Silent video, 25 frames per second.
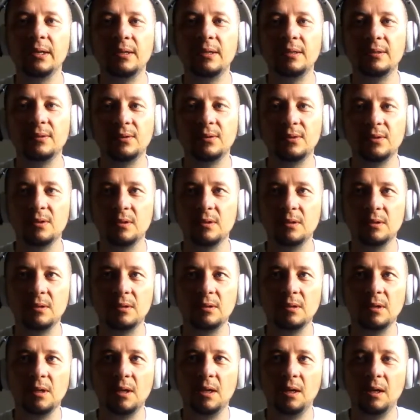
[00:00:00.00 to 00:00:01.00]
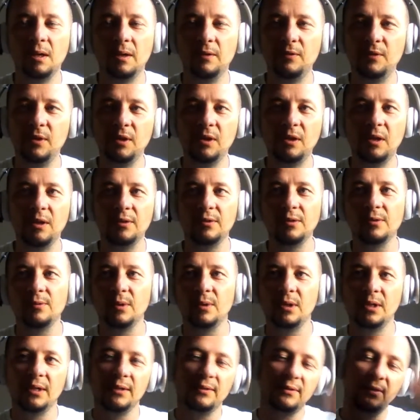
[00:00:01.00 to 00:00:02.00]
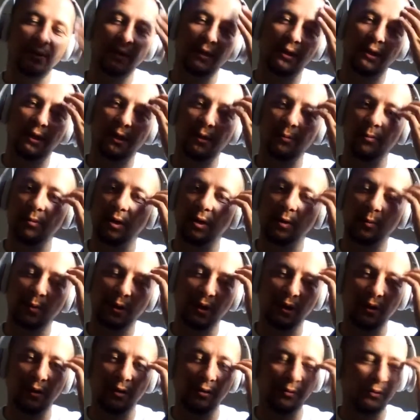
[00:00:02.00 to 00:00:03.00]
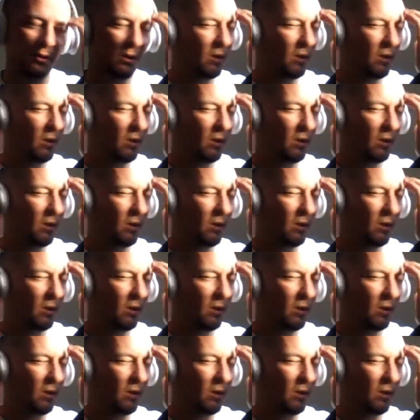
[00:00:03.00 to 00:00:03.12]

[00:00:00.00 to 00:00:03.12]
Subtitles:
It's if you get the right setup. I mean, I've